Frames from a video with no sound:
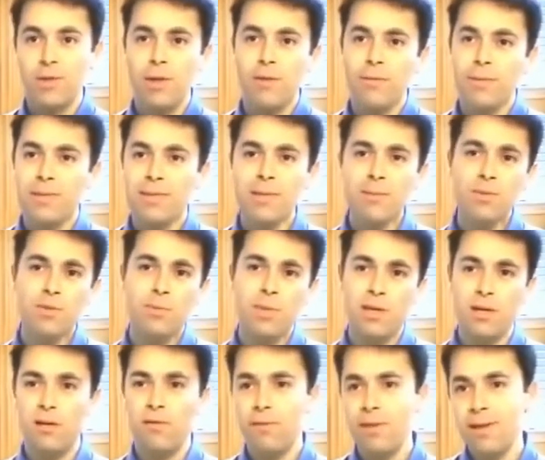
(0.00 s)
So it seemed to
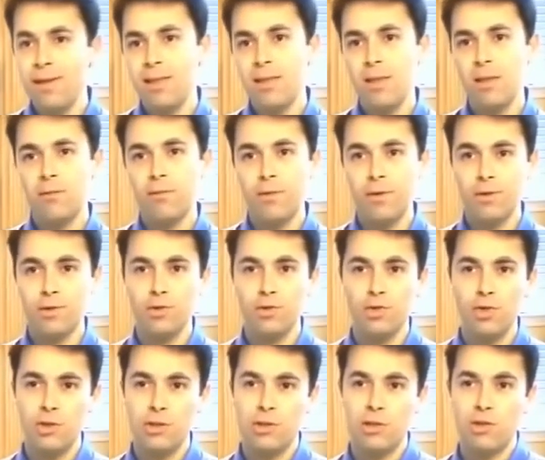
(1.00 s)
be a convenient thing for us
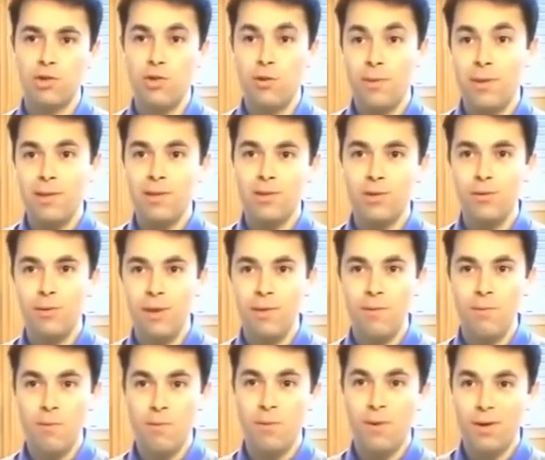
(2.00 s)
to just go into
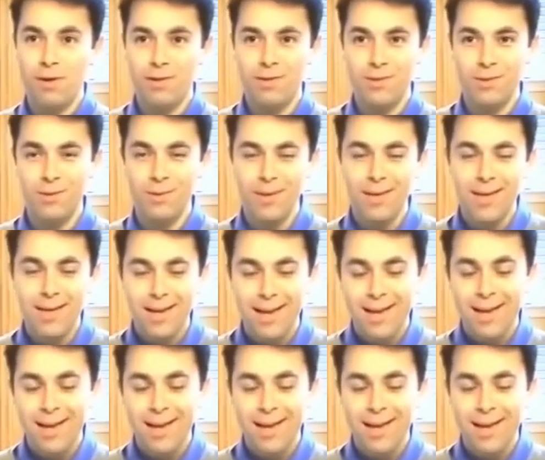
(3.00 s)
whenever we wanted to.